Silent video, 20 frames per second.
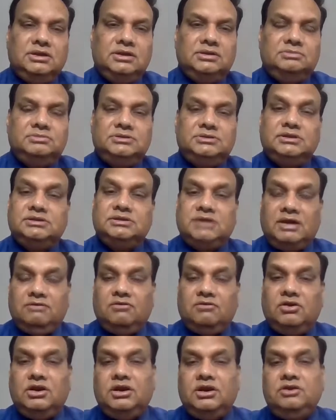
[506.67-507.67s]
since I
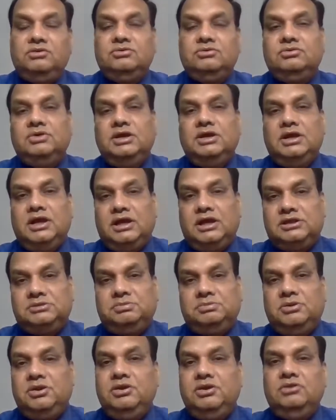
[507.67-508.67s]
wanted to
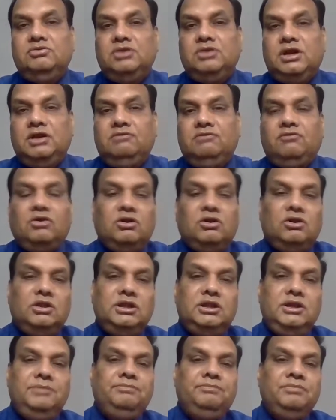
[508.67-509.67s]
explain you that what all
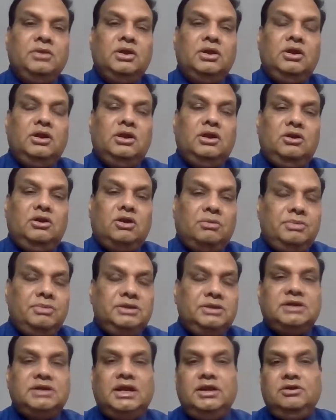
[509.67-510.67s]
the
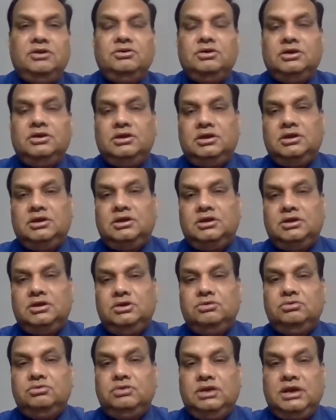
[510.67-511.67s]
topics I
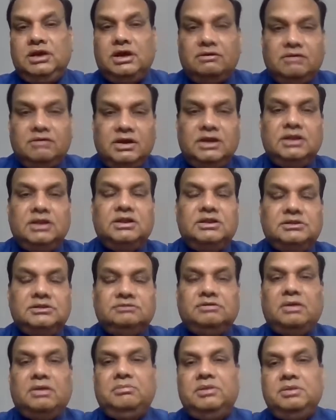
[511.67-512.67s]
do cover in
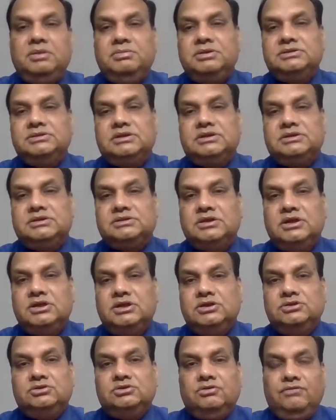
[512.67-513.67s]
this family business,
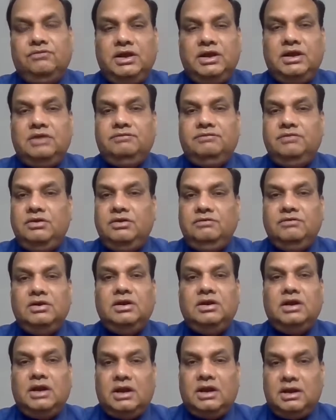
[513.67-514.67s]
so where we
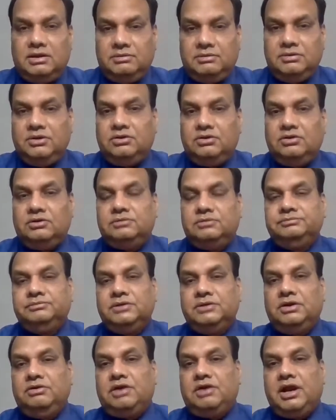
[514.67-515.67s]
will
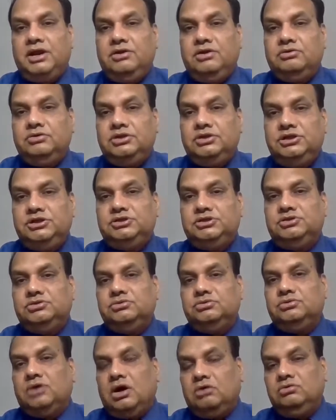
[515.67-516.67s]
try to teach
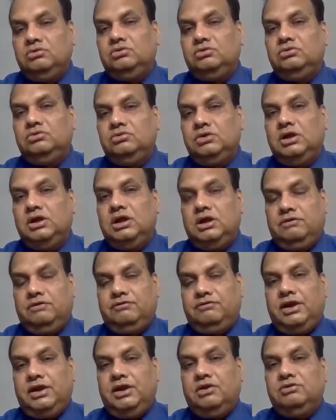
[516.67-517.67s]
you how to
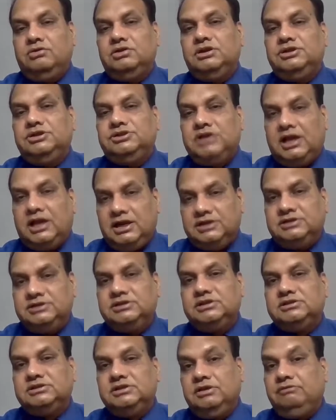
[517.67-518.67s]
find out the
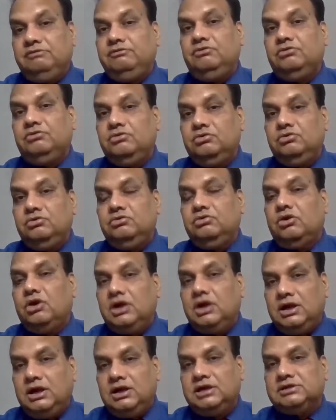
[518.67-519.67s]
challenges if you do
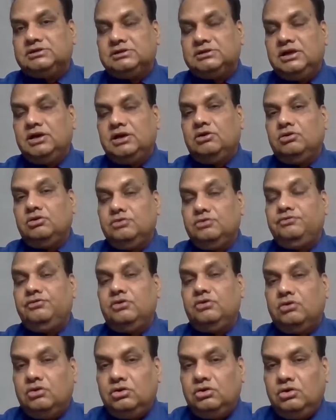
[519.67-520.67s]
not understand or if
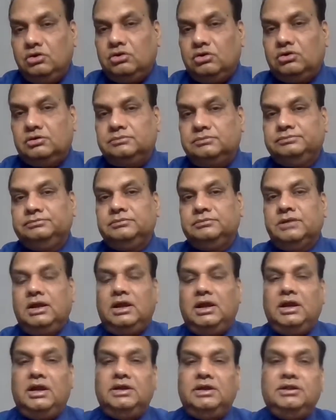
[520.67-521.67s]
you don't know,
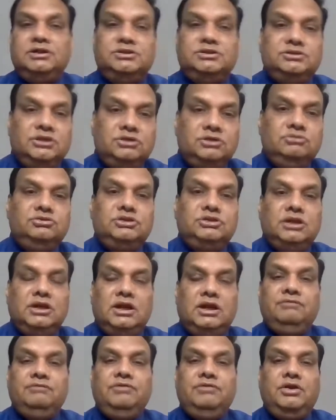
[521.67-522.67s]
and the
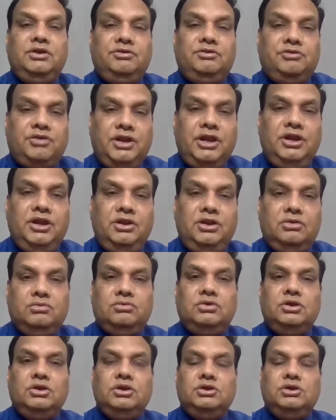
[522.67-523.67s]
solution, and we'll train
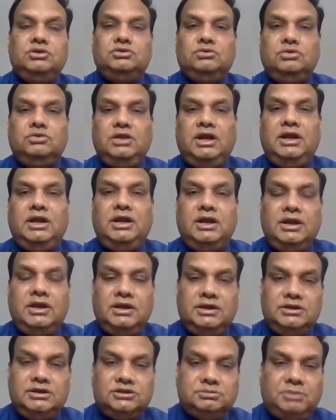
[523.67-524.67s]
you so that
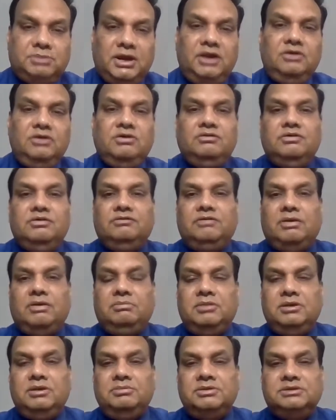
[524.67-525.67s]
despite you have a
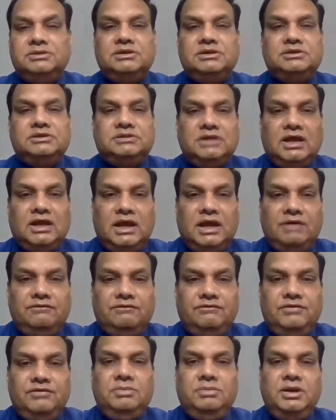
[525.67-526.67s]
family business,
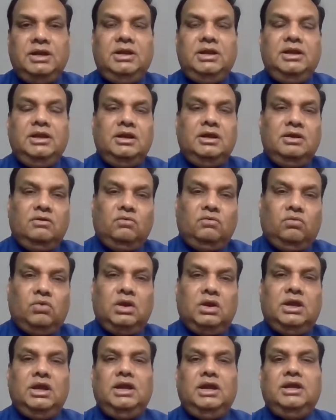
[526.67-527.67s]
everybody
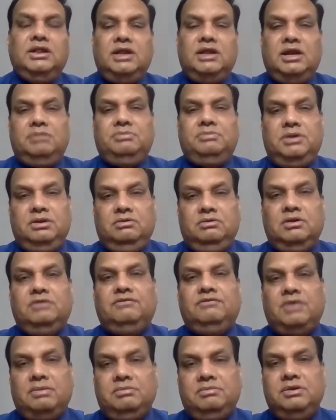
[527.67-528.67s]
working in that
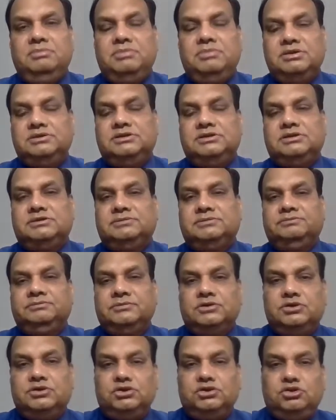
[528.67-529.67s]
particular family business
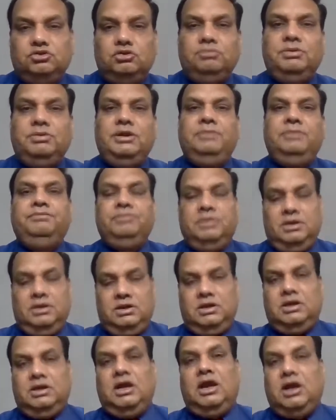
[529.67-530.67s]
should be
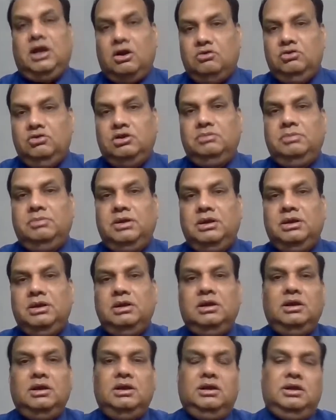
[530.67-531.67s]
accountable
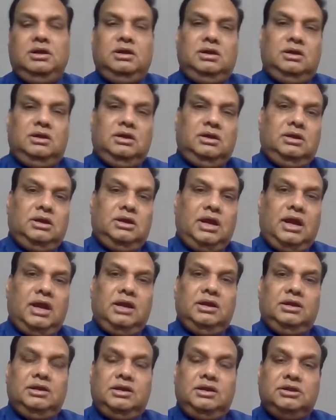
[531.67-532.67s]

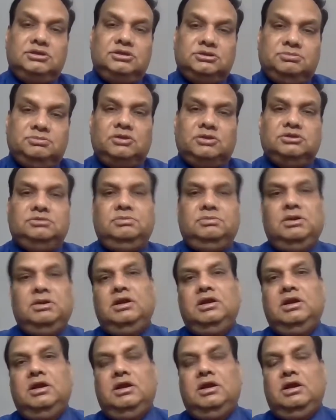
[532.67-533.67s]
and
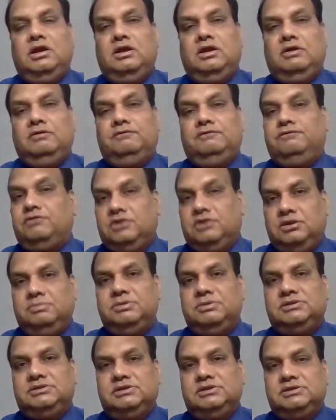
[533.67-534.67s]
responsible for the
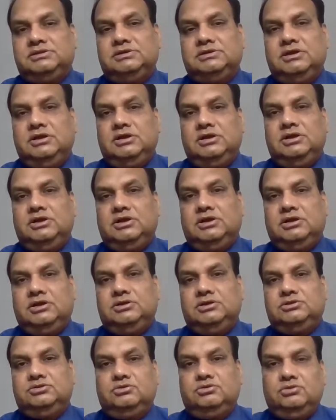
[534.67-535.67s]
business.
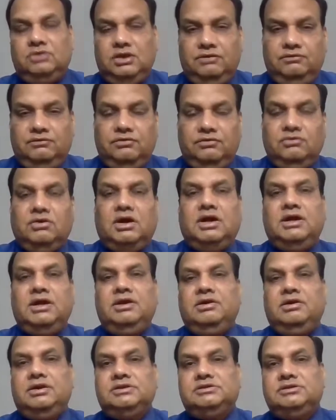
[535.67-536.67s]
So if you are
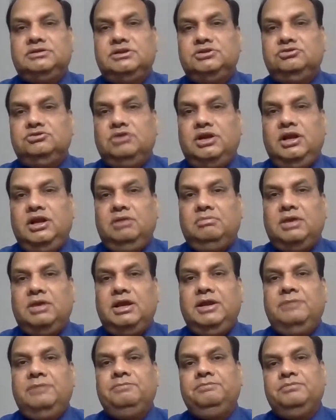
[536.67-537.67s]
interested joining
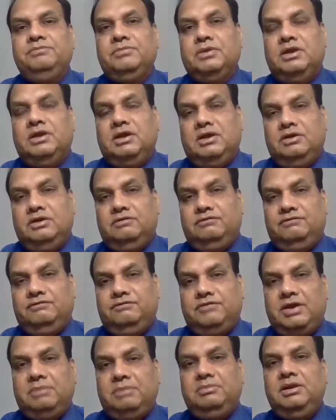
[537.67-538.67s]
my
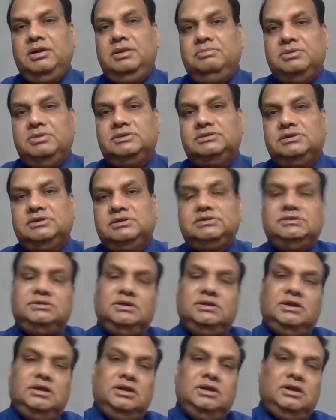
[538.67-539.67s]
family
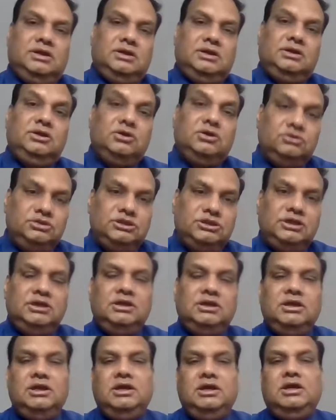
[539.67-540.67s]
business
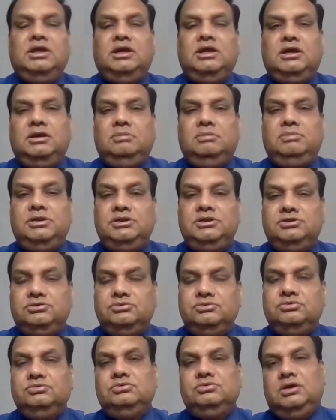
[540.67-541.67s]
coaching, please
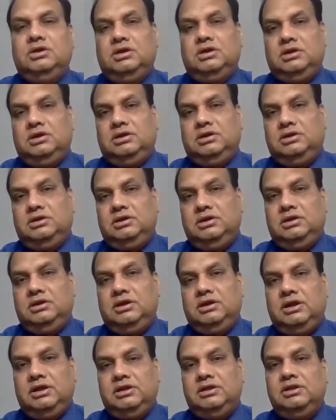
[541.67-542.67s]
do
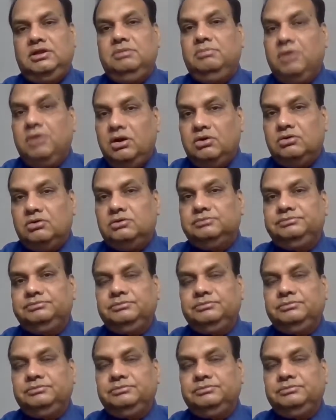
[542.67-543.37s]
click the below